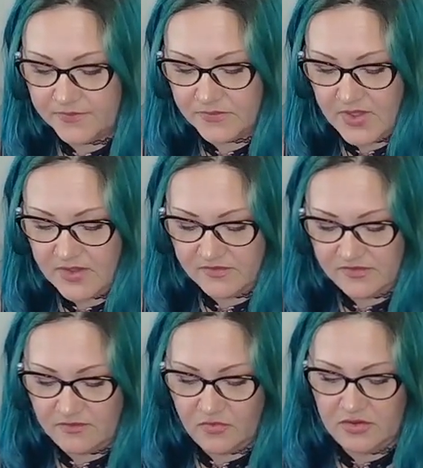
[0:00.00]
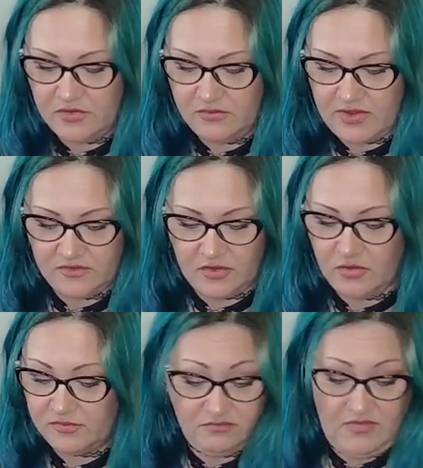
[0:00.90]
As someone who has
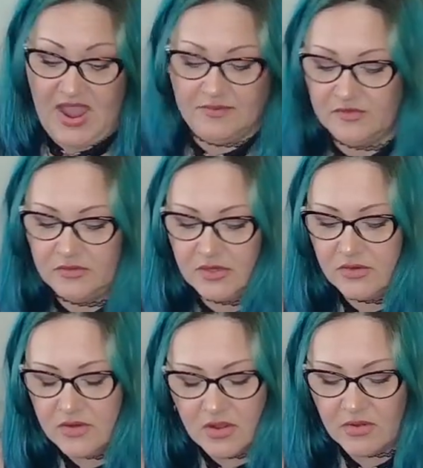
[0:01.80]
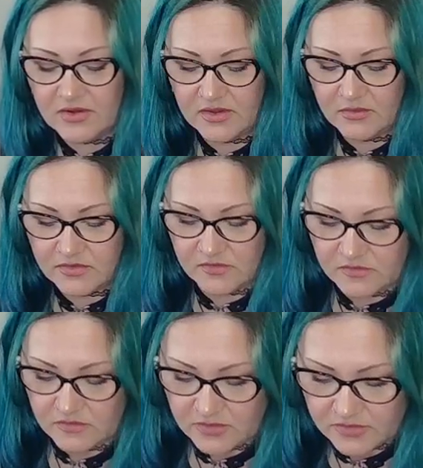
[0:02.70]
absolutely no idea what she's
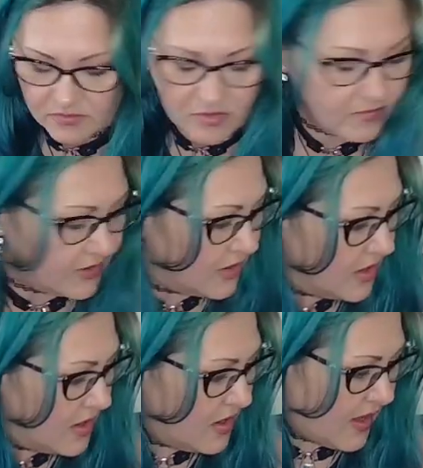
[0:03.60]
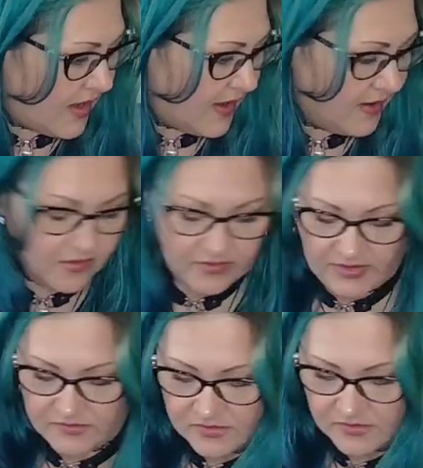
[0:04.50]
doing at the moment. Okay,
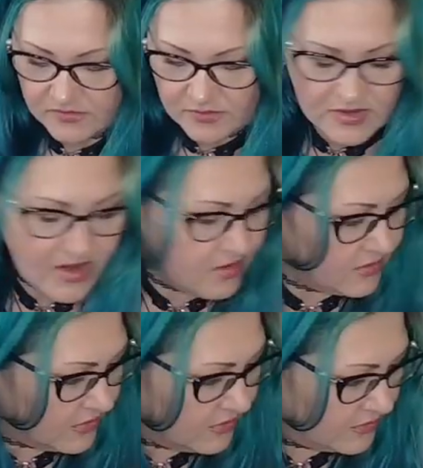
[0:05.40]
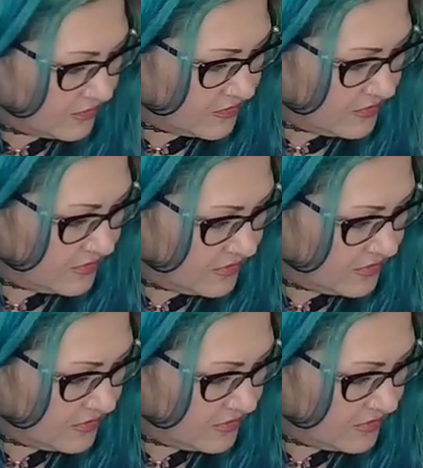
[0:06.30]
so this one now goes...